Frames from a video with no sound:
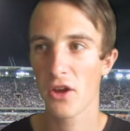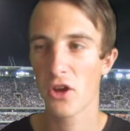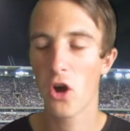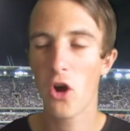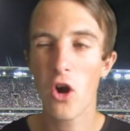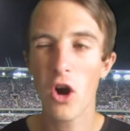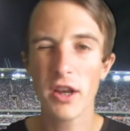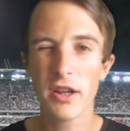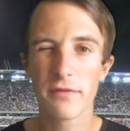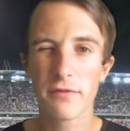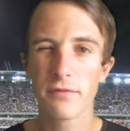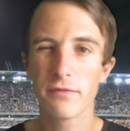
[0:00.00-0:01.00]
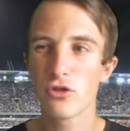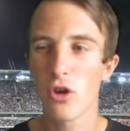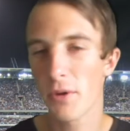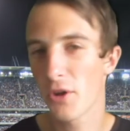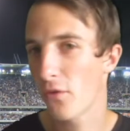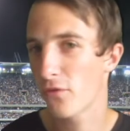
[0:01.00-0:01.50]
kind of
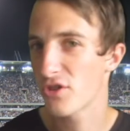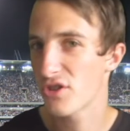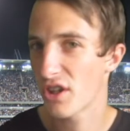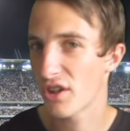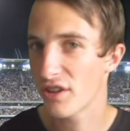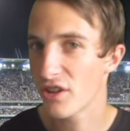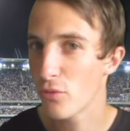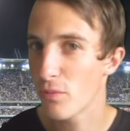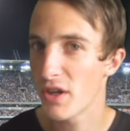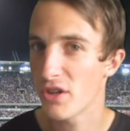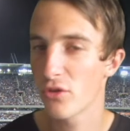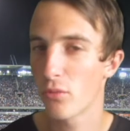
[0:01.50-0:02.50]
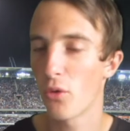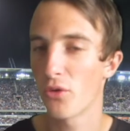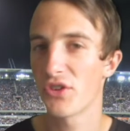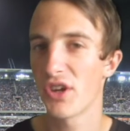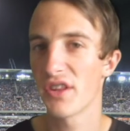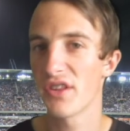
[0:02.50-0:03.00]
dropping off just a little bit
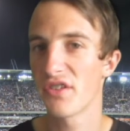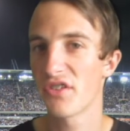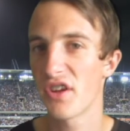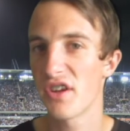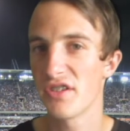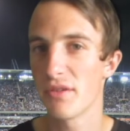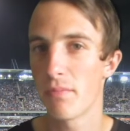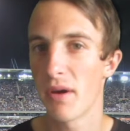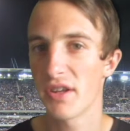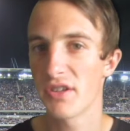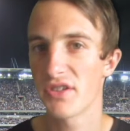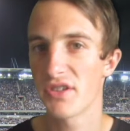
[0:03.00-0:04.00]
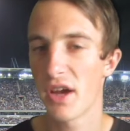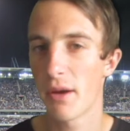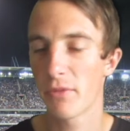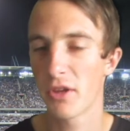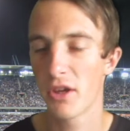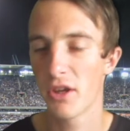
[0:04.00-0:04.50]
towards the end of the season, but
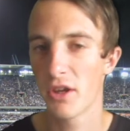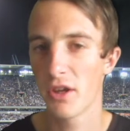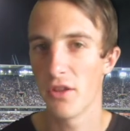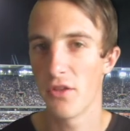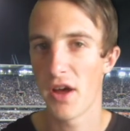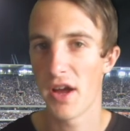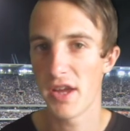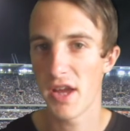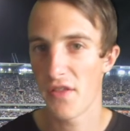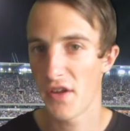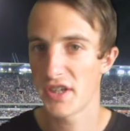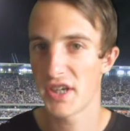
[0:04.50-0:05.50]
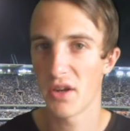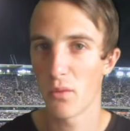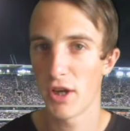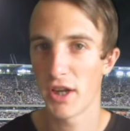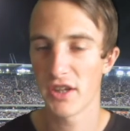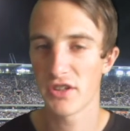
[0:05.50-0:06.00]
they did get a
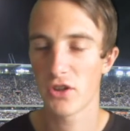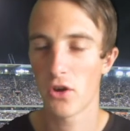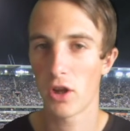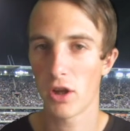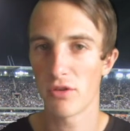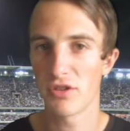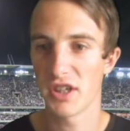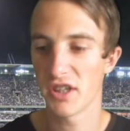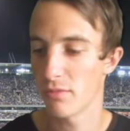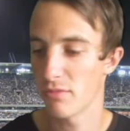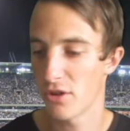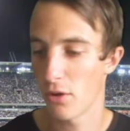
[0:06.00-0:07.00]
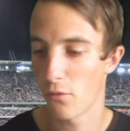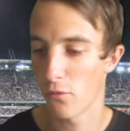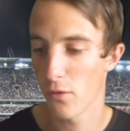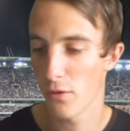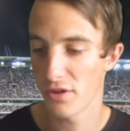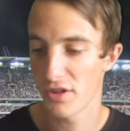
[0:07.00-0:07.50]
win against Collingwood to get themselves
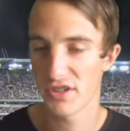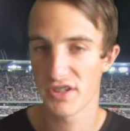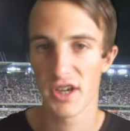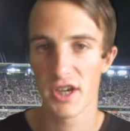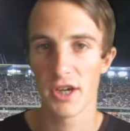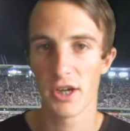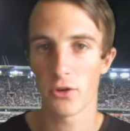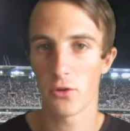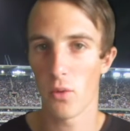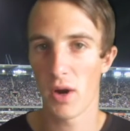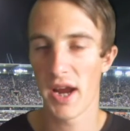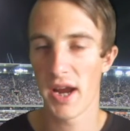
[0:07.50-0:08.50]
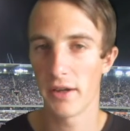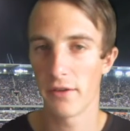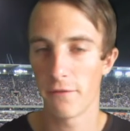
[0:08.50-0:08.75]
through to this grand